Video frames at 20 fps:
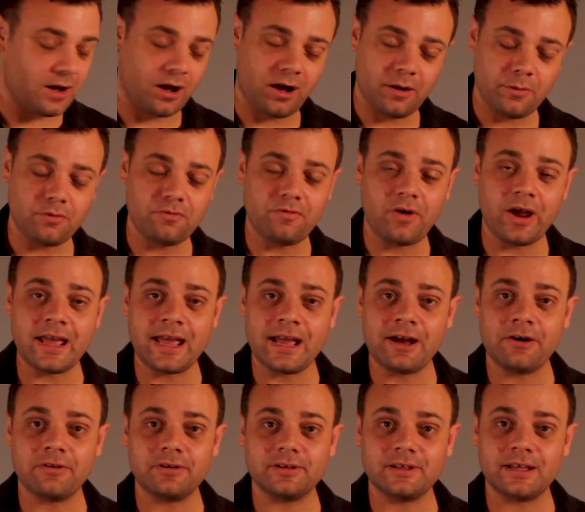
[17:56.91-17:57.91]
will write
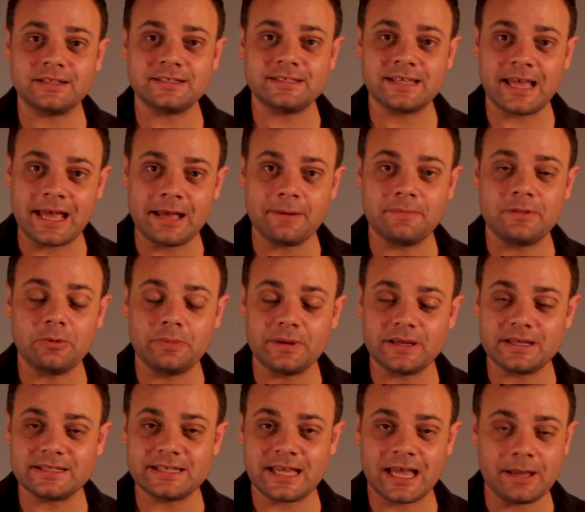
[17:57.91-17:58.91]
out a tab, there'll be
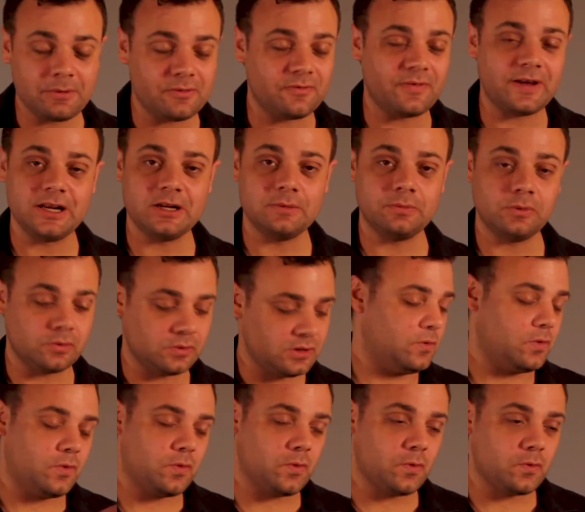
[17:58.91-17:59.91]
a tab available
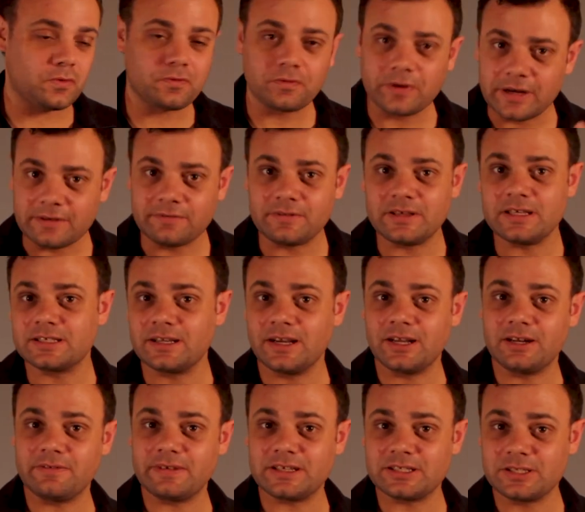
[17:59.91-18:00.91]
for all three of these
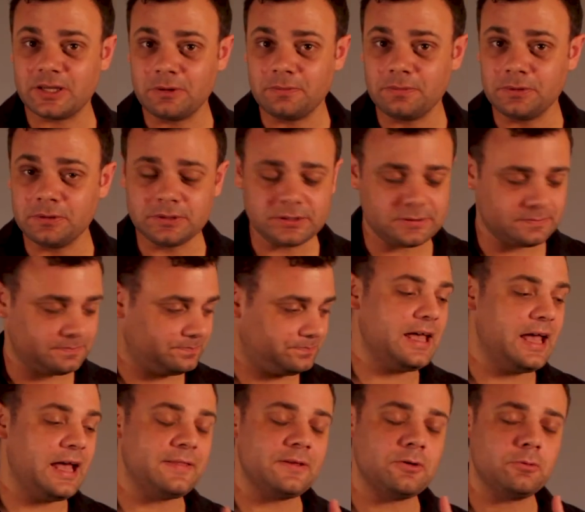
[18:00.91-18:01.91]
kind of examples,
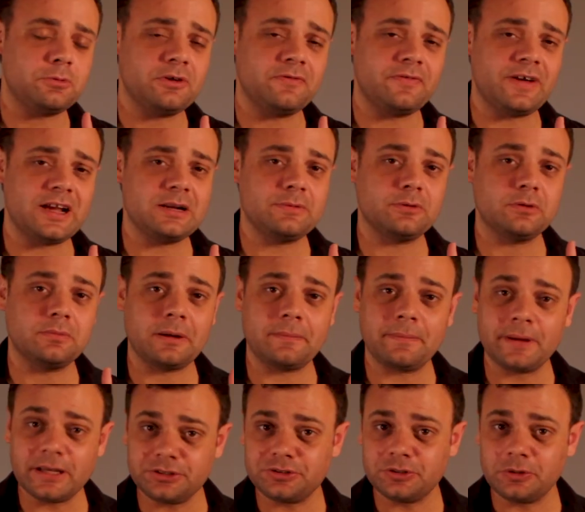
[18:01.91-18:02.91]
and they'll be available on my
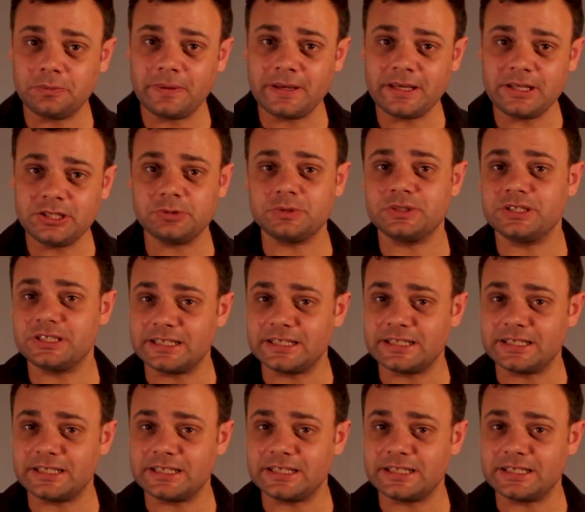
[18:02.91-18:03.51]
Patreon page, which is